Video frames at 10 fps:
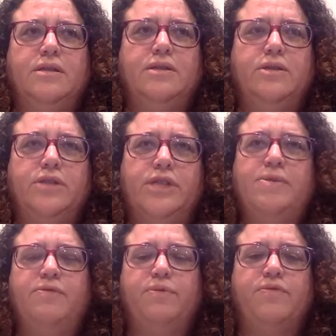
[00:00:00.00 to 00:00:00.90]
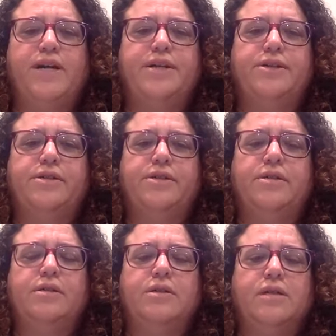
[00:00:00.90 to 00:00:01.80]
your team of providers.
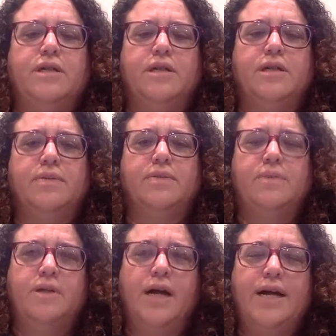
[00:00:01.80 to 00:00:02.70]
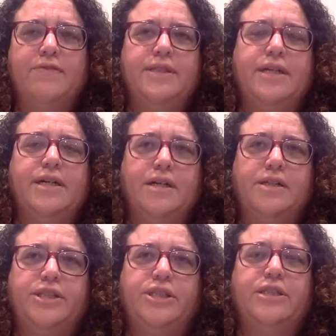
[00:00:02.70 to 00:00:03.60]
I have a
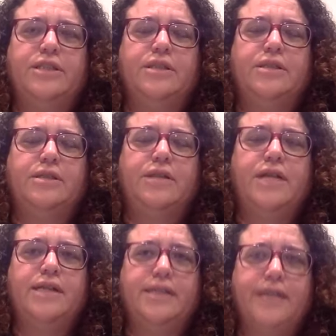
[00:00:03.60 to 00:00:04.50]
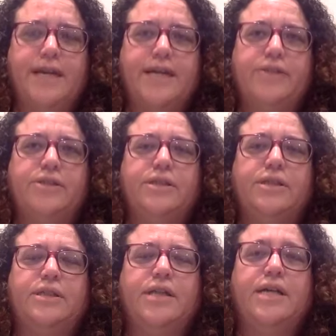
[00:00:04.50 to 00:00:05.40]
psychologist and a
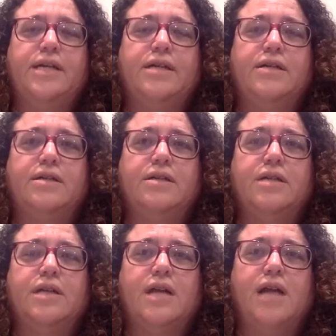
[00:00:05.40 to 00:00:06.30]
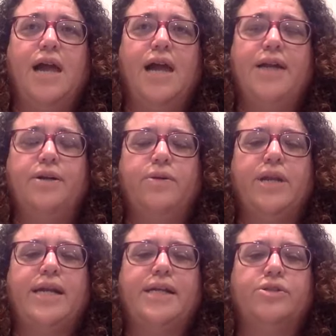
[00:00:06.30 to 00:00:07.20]
psychiatrist, and I know that
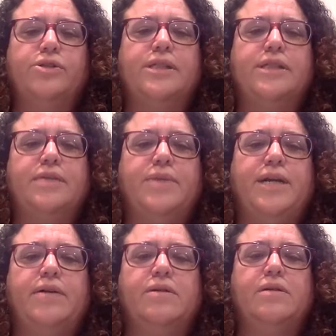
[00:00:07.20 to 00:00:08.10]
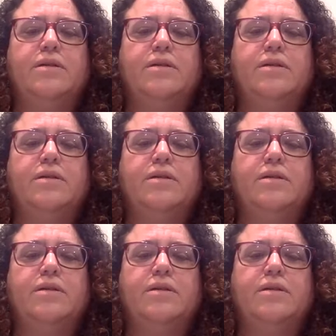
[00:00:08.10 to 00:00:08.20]
I can trust them now.